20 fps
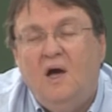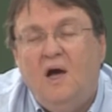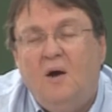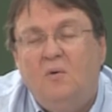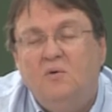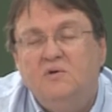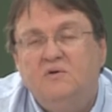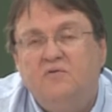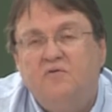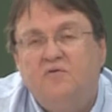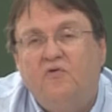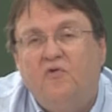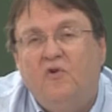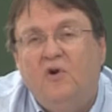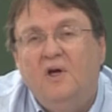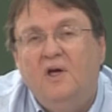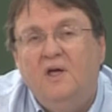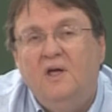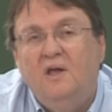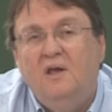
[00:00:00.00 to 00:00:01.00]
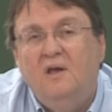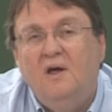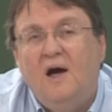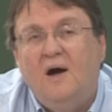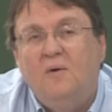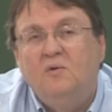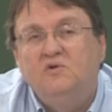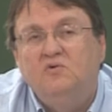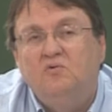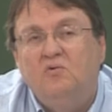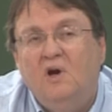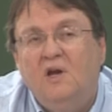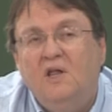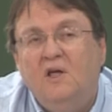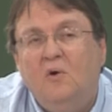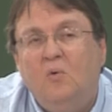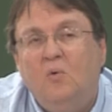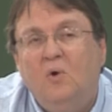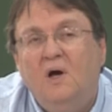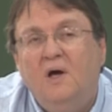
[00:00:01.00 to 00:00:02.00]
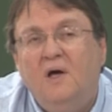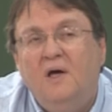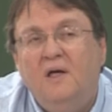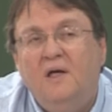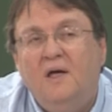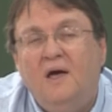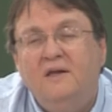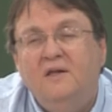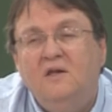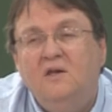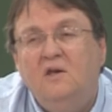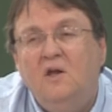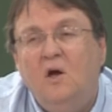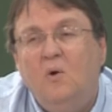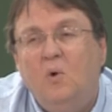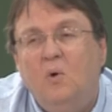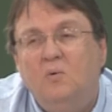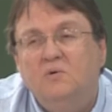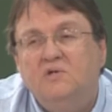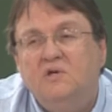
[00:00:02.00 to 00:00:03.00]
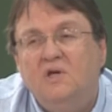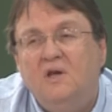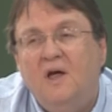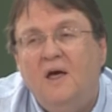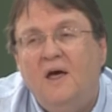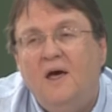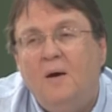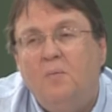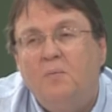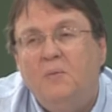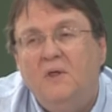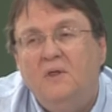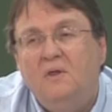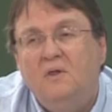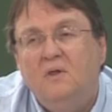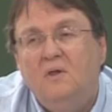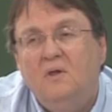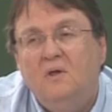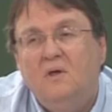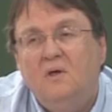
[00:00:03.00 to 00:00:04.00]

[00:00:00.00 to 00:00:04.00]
I was afraid. I was running away. I didn't know what was going to happen.